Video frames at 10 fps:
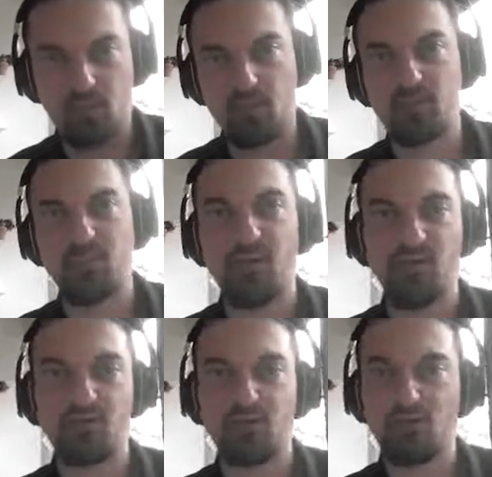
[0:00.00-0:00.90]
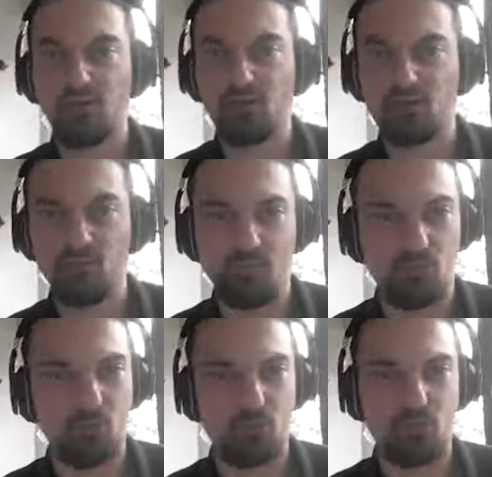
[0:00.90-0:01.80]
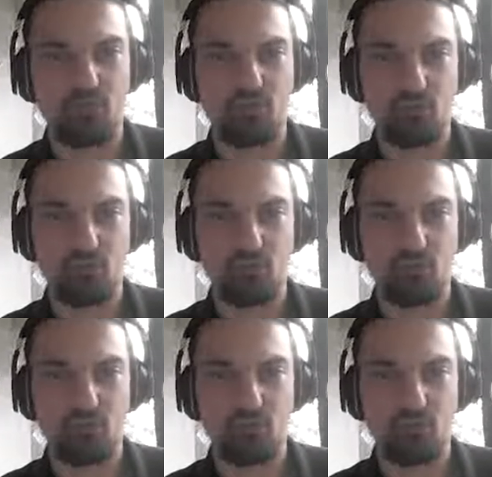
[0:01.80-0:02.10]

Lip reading: inspired from the solution of the